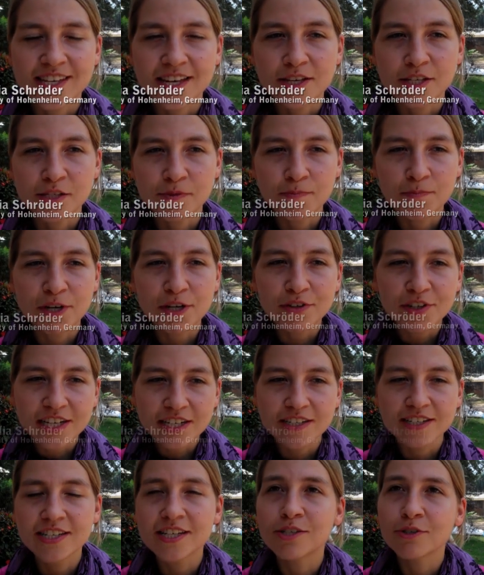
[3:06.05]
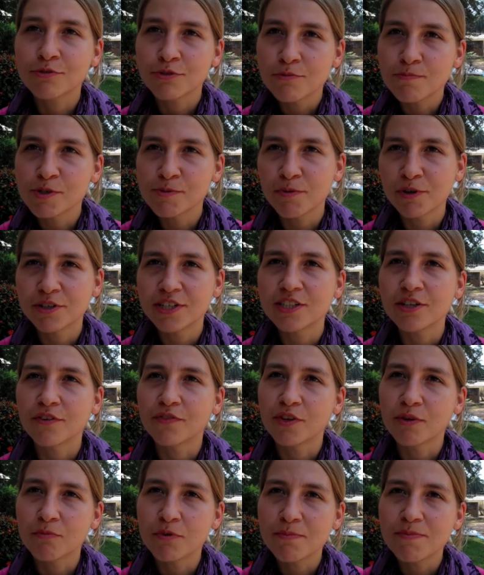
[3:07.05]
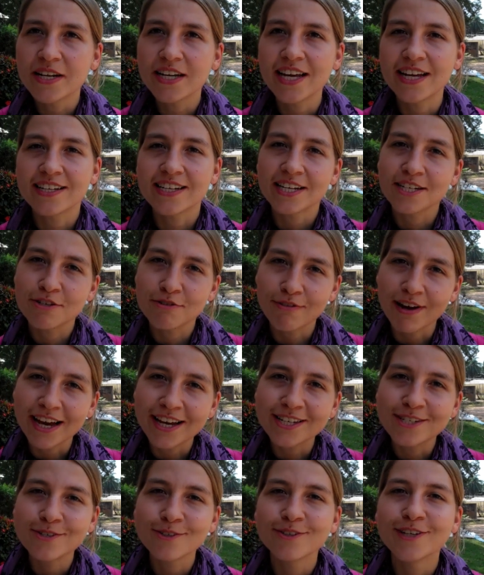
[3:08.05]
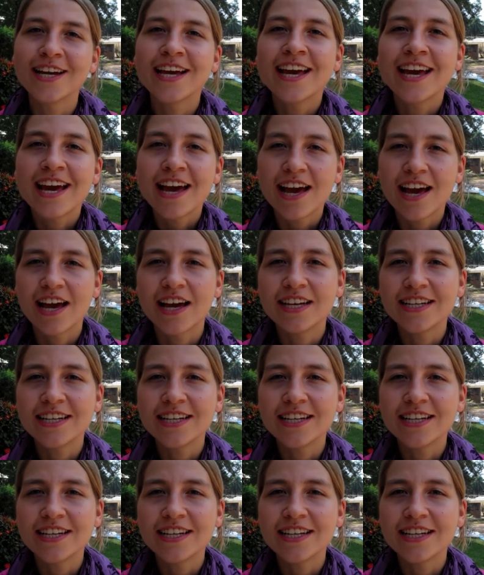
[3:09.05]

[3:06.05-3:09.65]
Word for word: spirit, this group spirit of the women and they try to uh,